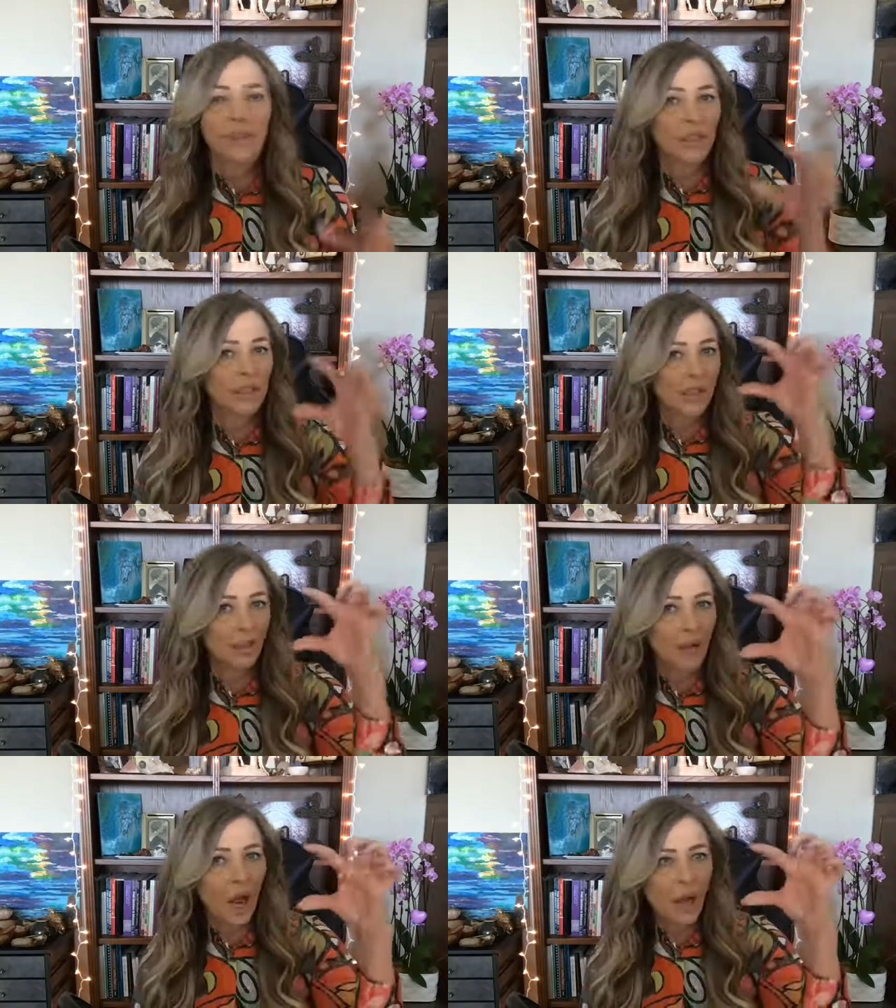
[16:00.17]
a
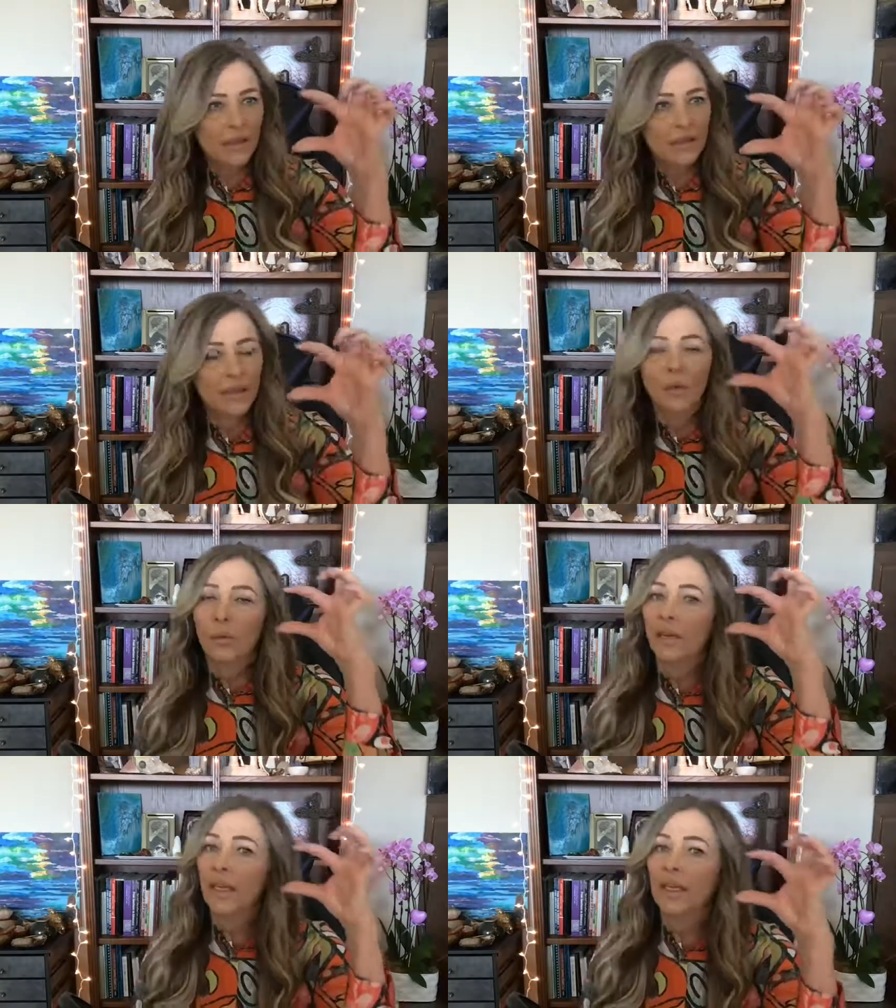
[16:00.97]
little box
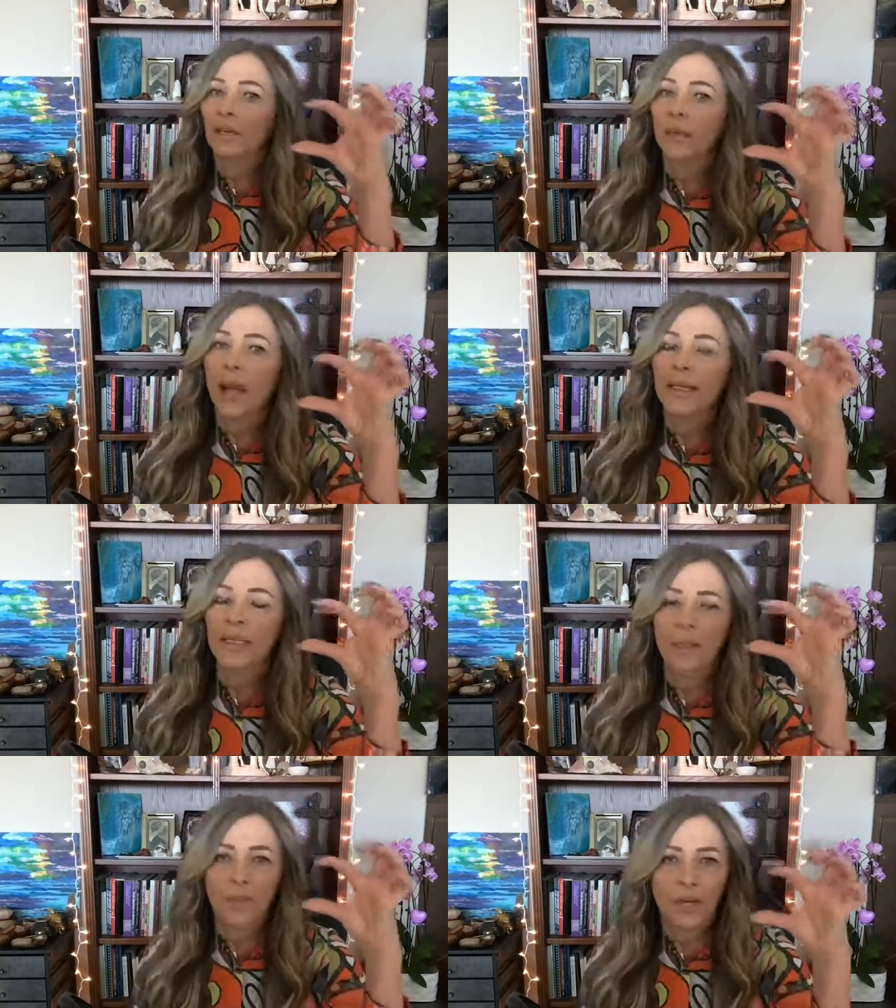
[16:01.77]
where they can
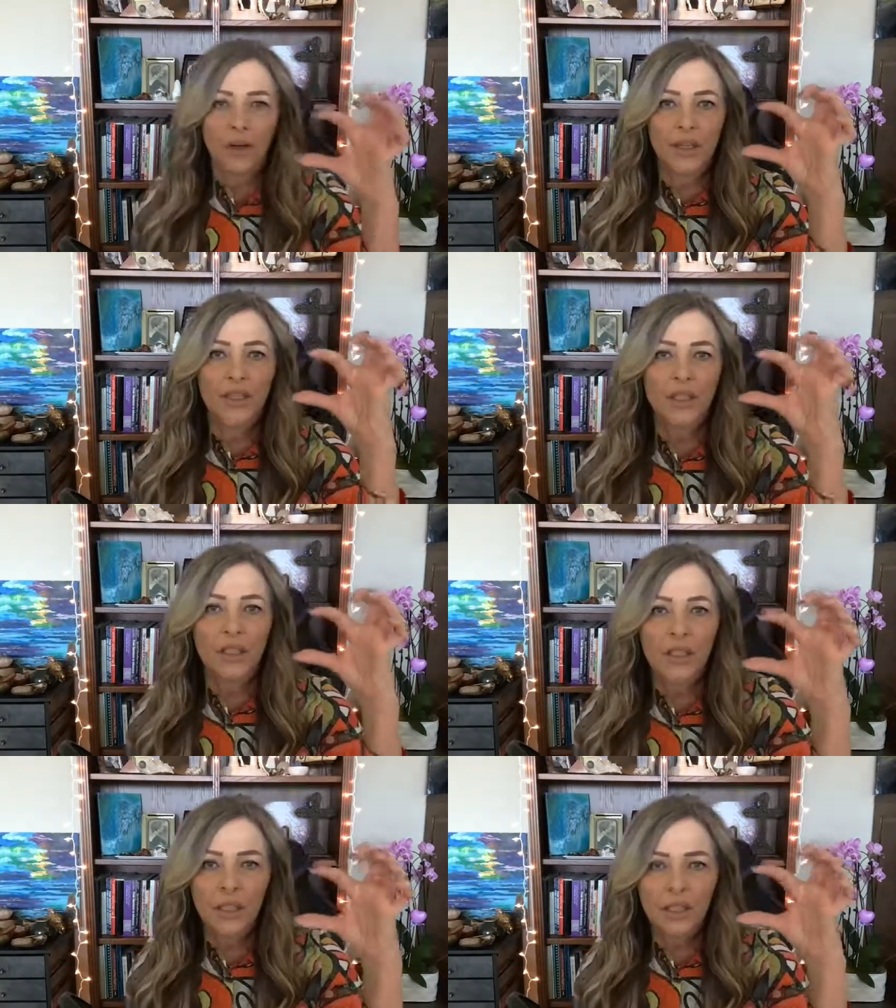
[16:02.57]
write the parents'
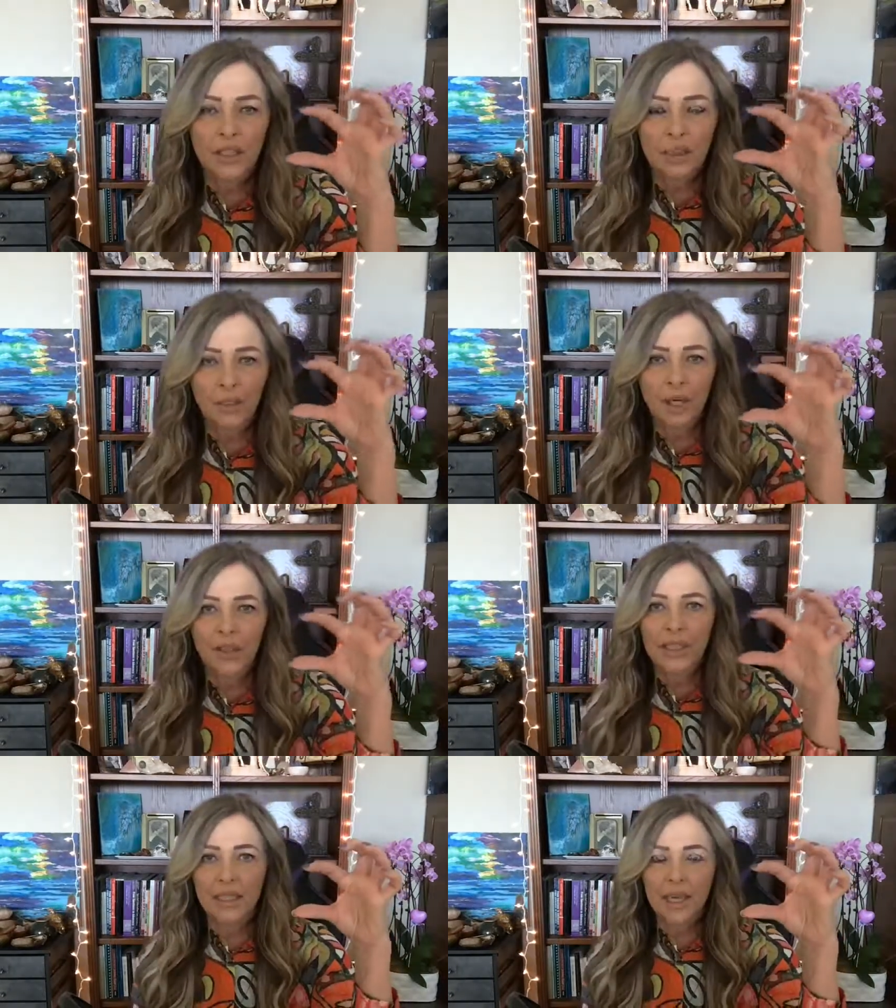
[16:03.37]
concerns and
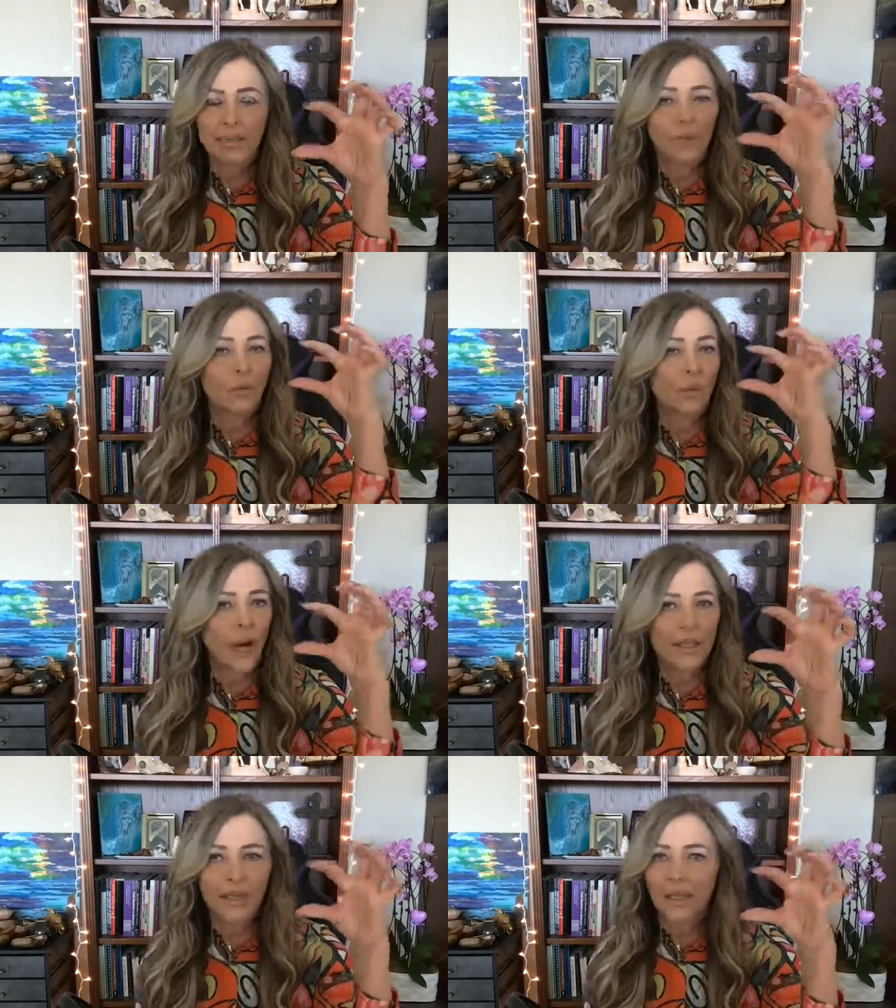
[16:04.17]
priority statement
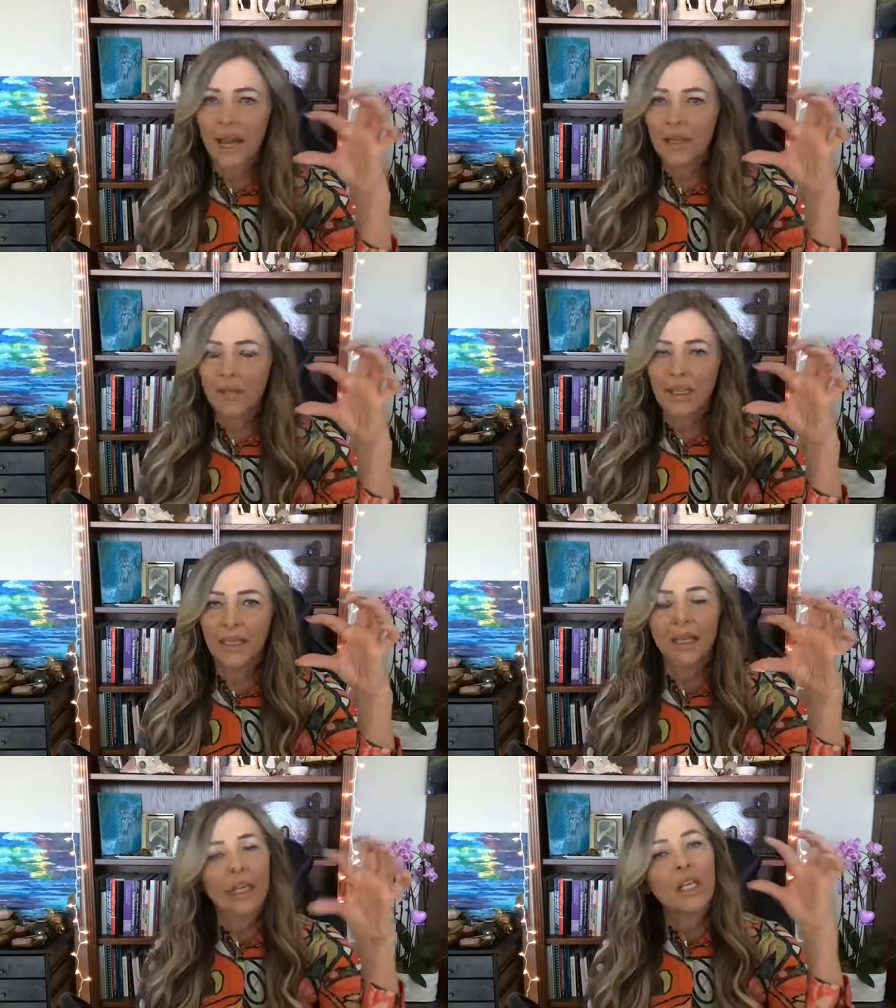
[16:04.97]
right in the IEP.